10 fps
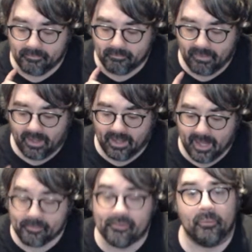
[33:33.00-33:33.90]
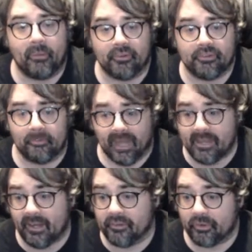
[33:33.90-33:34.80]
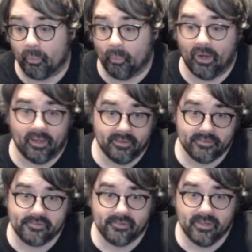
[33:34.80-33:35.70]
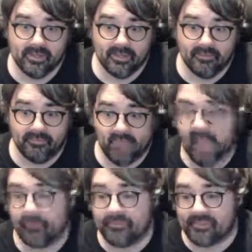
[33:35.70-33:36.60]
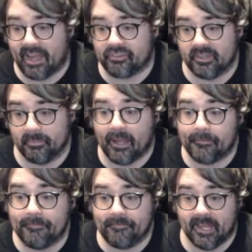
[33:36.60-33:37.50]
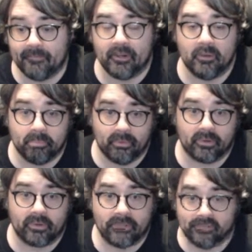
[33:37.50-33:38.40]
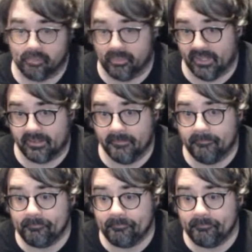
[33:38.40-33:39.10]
Absolute Martian Manhunter was. That was actually my favorite book this week.